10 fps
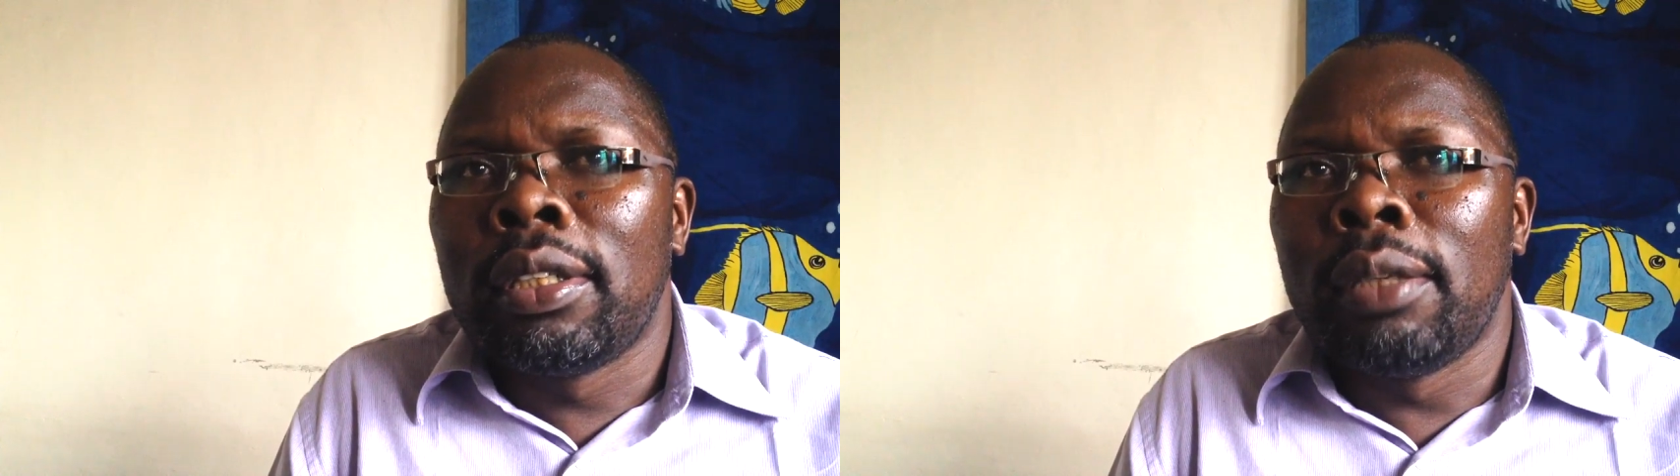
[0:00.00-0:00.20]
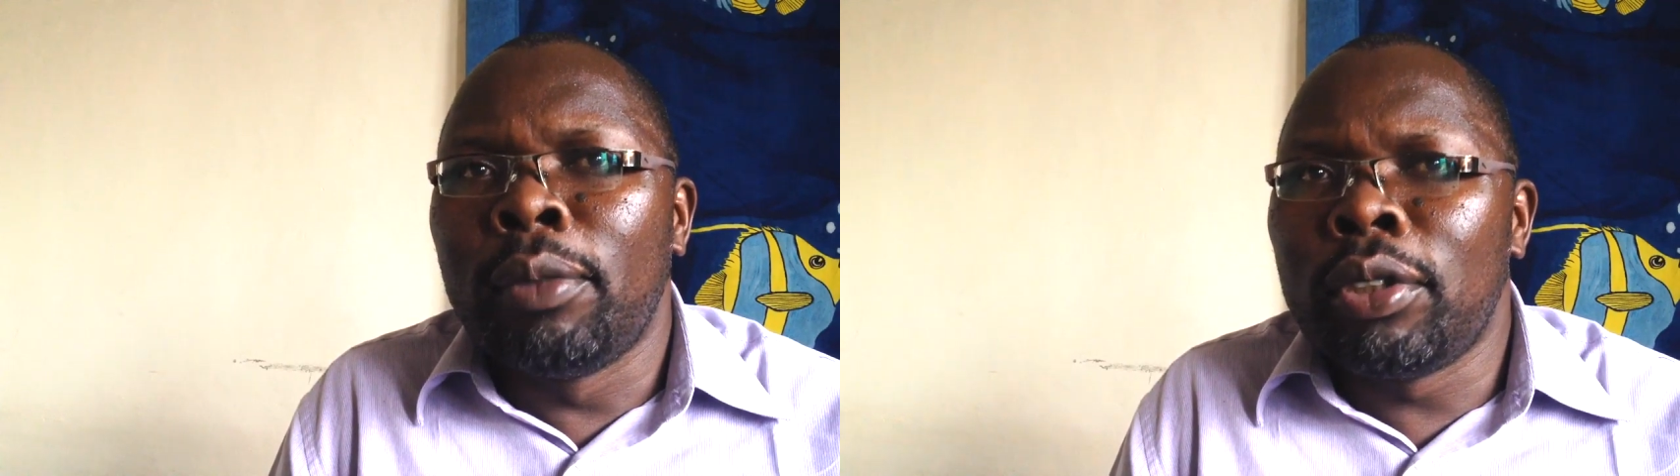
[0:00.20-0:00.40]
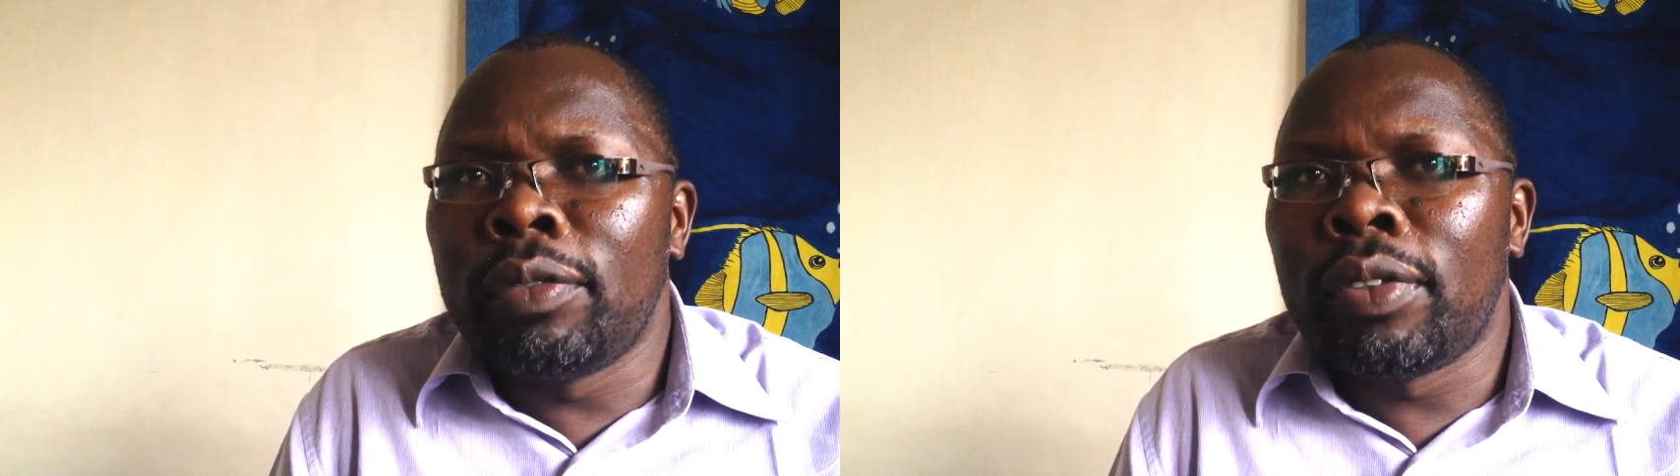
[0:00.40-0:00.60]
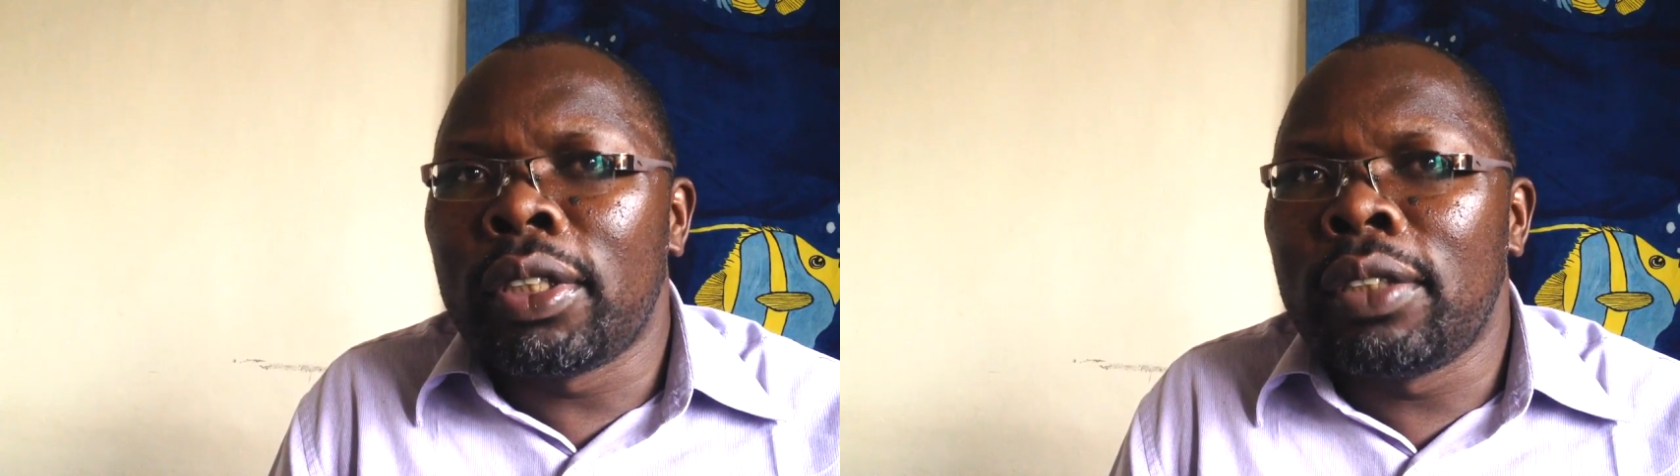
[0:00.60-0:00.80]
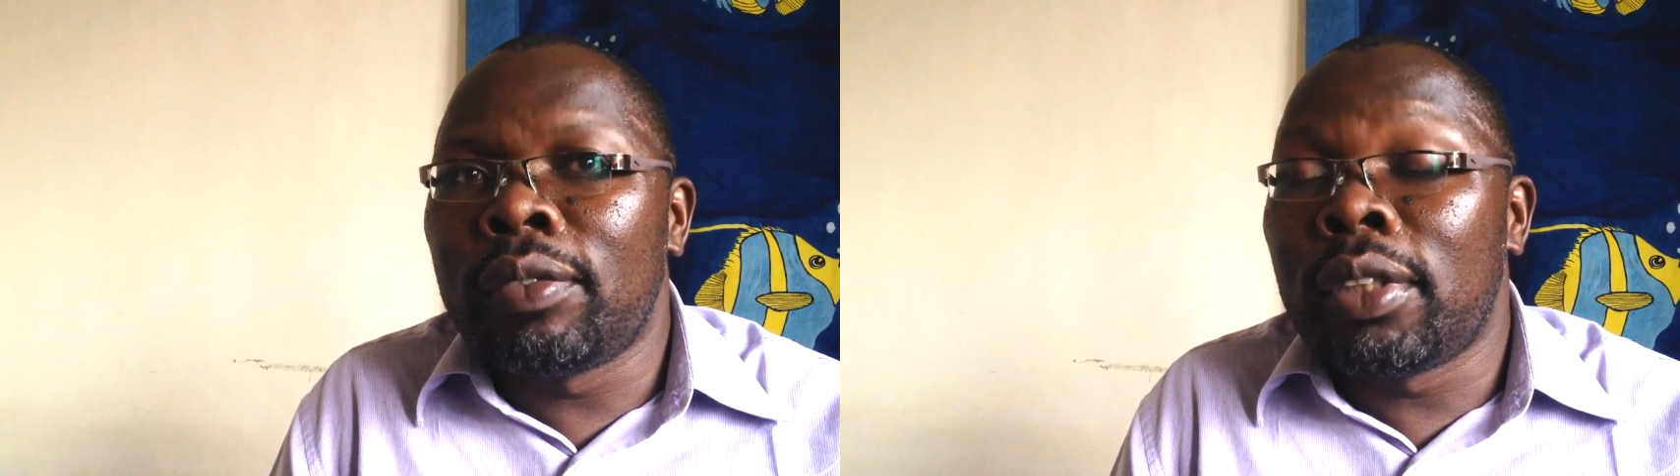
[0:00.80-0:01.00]
the most
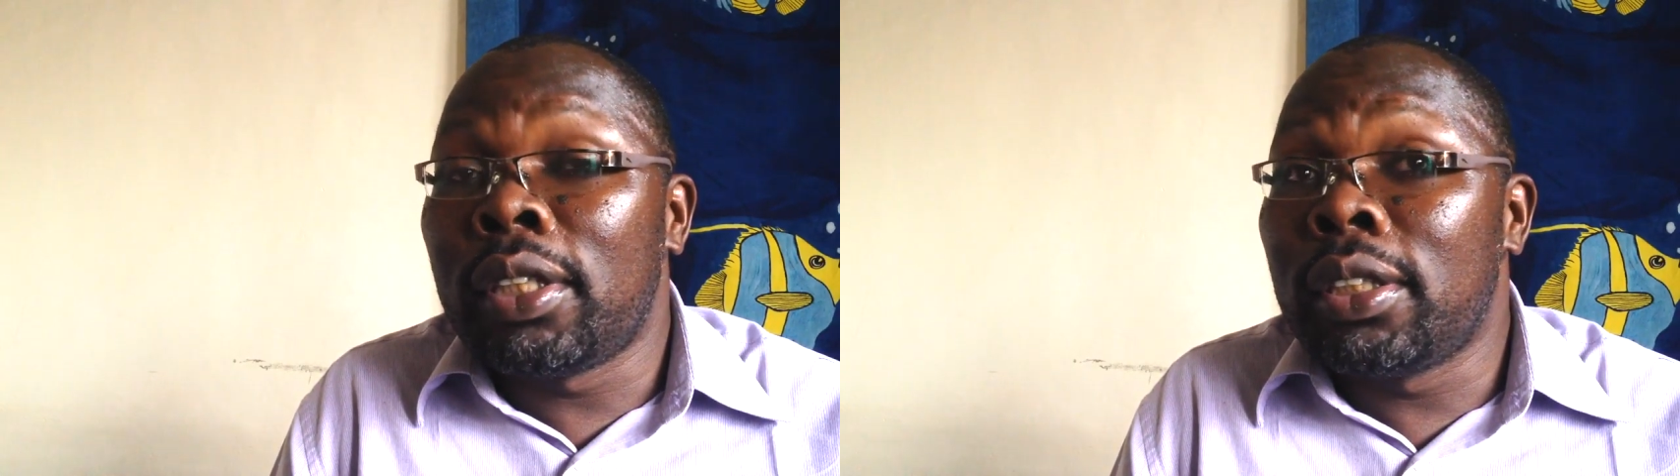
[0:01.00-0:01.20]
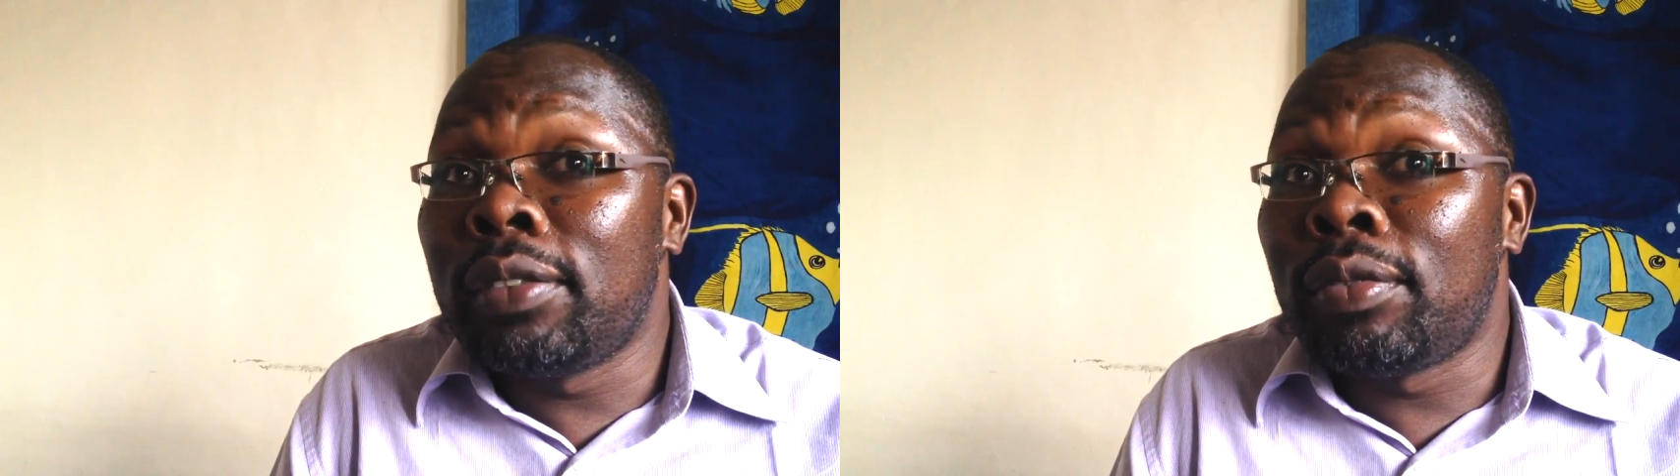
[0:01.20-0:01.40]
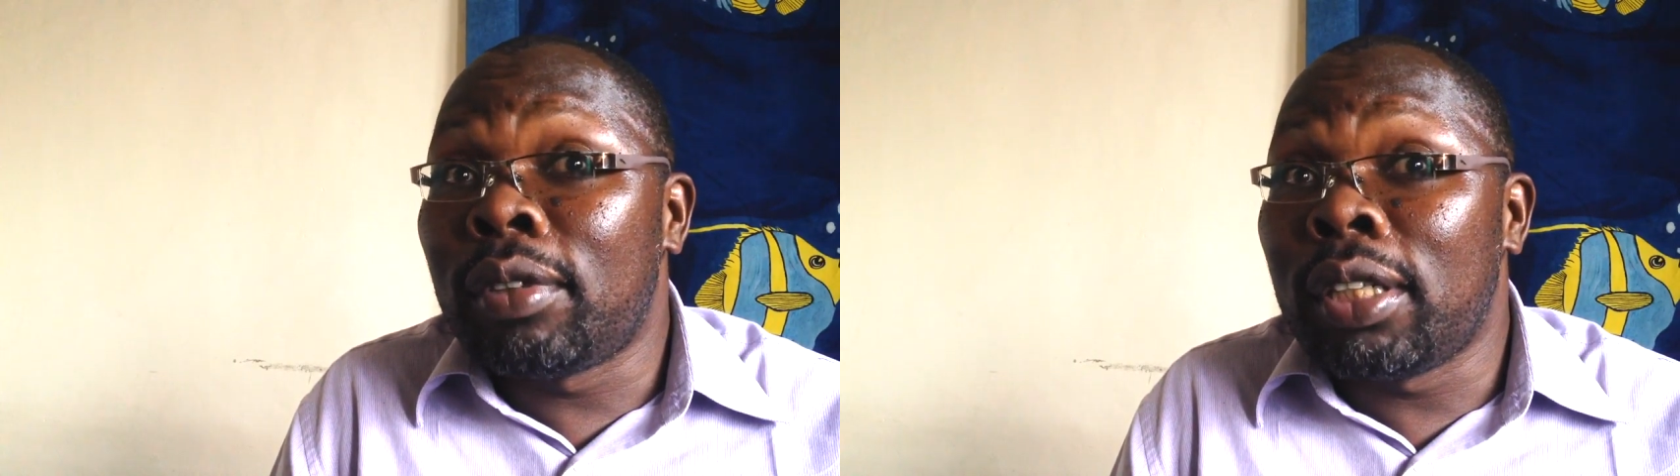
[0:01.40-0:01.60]
effective strategy for